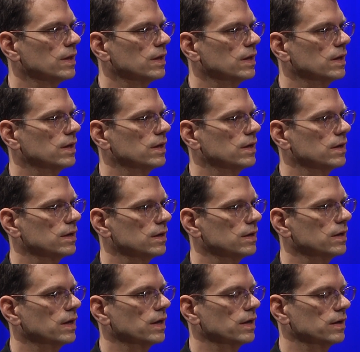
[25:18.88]

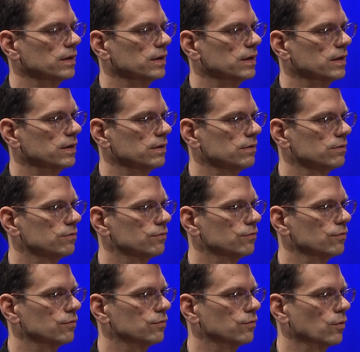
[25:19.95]
And
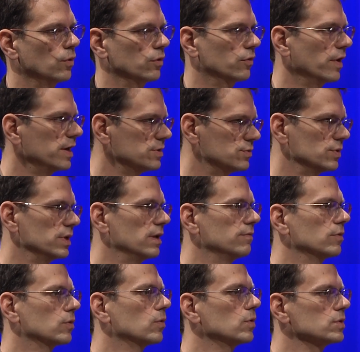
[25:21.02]
for graduate
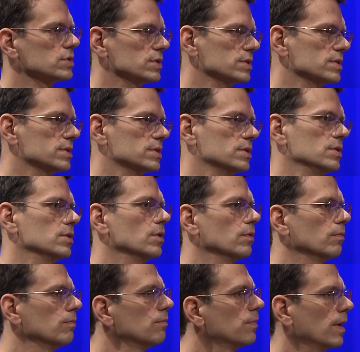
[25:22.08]
level courses,
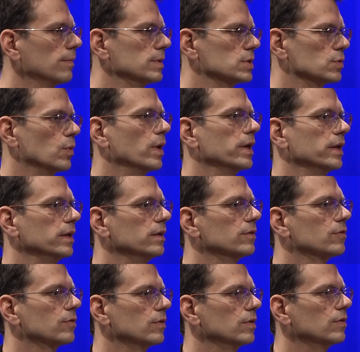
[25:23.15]
probably 20
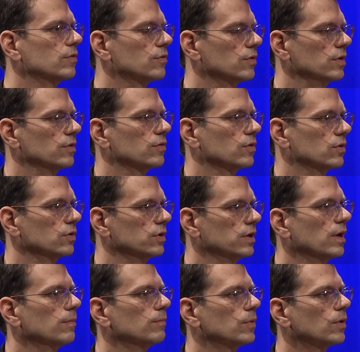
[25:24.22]
is a good
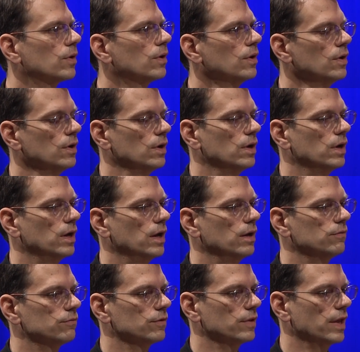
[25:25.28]
number
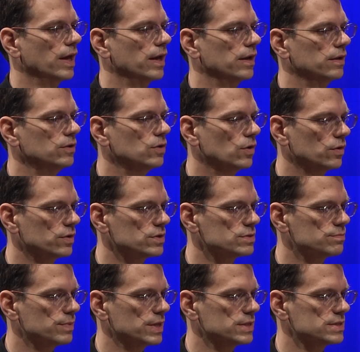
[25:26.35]
for that. There's
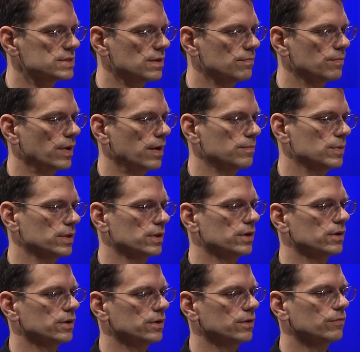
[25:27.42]
been some
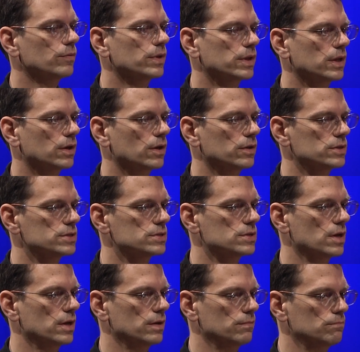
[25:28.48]
popularity of what they call these
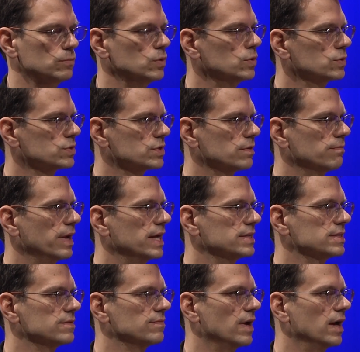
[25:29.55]
MOOCs, or
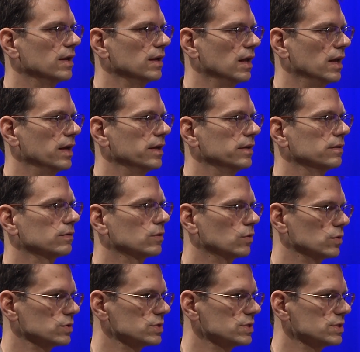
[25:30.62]
massive online
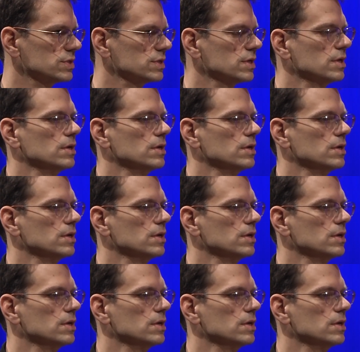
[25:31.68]
courses.